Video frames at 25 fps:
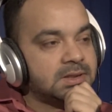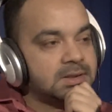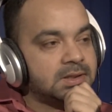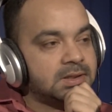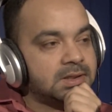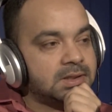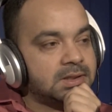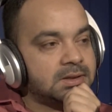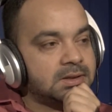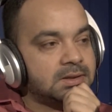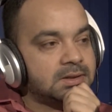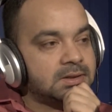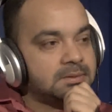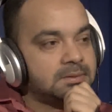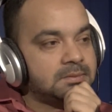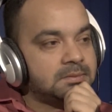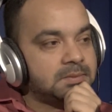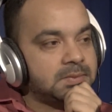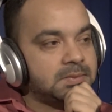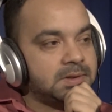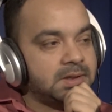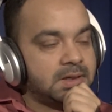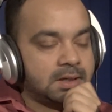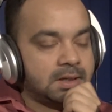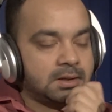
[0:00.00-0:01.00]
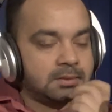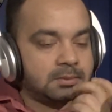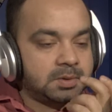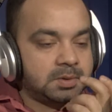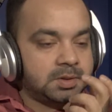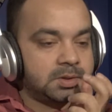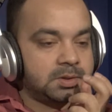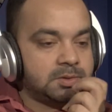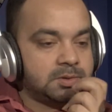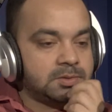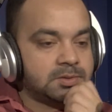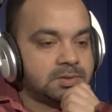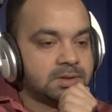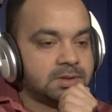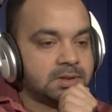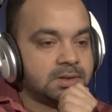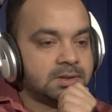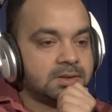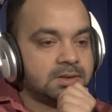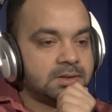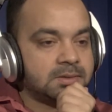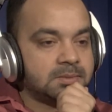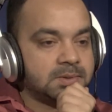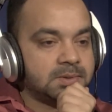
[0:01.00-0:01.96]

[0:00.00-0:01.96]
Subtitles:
they just live